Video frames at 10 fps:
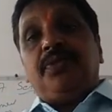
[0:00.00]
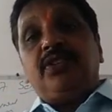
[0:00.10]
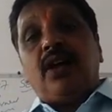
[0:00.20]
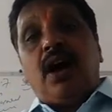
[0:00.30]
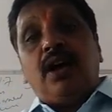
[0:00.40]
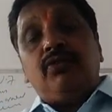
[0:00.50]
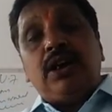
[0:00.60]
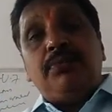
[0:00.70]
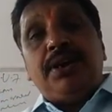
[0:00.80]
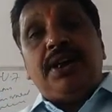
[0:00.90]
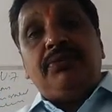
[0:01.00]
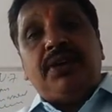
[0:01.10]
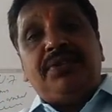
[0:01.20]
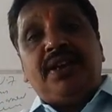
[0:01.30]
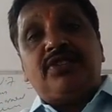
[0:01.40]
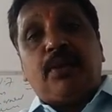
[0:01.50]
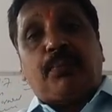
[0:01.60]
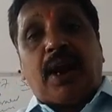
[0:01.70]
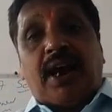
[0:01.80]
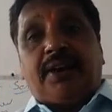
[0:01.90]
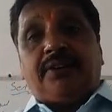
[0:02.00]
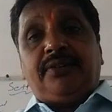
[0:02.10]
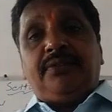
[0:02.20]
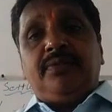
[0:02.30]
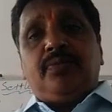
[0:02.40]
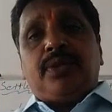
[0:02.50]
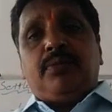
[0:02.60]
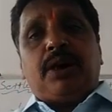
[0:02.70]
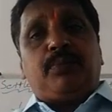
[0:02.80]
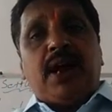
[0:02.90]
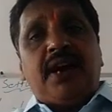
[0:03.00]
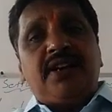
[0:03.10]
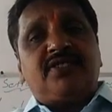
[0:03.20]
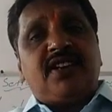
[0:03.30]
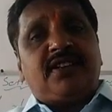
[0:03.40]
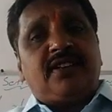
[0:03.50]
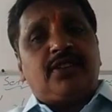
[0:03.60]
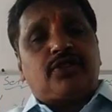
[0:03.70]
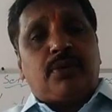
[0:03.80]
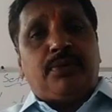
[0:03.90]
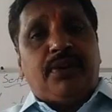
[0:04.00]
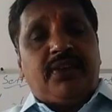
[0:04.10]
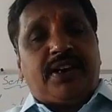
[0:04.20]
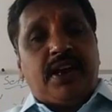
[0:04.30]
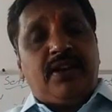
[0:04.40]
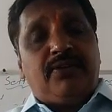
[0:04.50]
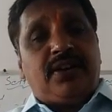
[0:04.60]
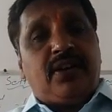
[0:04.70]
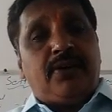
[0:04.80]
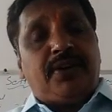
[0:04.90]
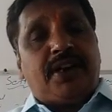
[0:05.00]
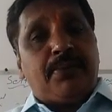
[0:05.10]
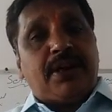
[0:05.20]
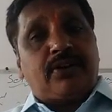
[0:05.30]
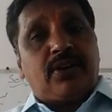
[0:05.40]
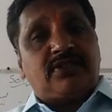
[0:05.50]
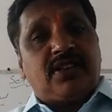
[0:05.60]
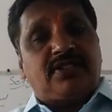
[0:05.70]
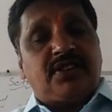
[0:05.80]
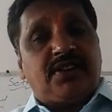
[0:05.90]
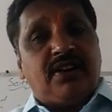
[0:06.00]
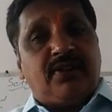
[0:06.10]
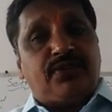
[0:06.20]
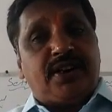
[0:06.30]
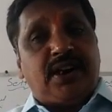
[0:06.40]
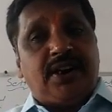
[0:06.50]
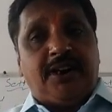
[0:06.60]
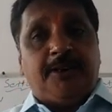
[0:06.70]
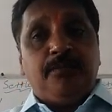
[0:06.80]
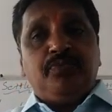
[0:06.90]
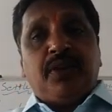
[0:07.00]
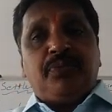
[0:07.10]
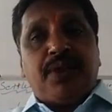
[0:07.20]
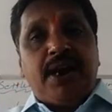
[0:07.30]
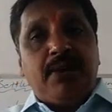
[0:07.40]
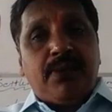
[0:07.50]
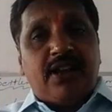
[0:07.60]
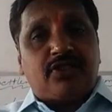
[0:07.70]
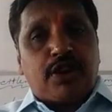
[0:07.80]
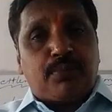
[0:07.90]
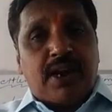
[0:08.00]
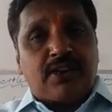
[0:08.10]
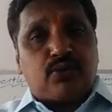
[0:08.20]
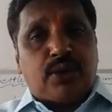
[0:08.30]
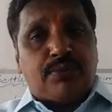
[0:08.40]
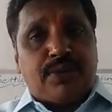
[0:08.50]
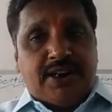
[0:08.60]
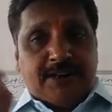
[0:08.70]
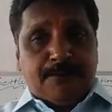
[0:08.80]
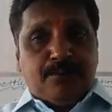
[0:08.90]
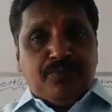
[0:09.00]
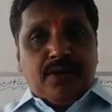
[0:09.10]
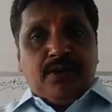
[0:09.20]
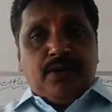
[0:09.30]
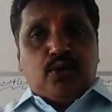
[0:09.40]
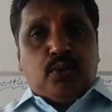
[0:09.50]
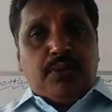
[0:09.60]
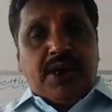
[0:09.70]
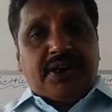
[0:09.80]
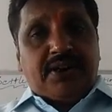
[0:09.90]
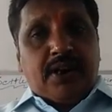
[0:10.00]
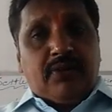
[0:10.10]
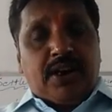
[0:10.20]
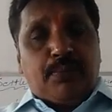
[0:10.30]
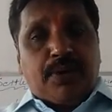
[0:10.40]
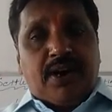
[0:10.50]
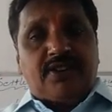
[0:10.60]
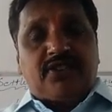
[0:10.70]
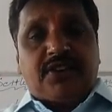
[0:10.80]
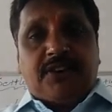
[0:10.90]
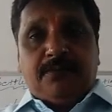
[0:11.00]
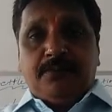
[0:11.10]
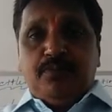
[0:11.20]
these all will be done when there is a plan. But plan is getting disturbed. We came across the city of Delhi. 3 master plans were made to make it a very planned city.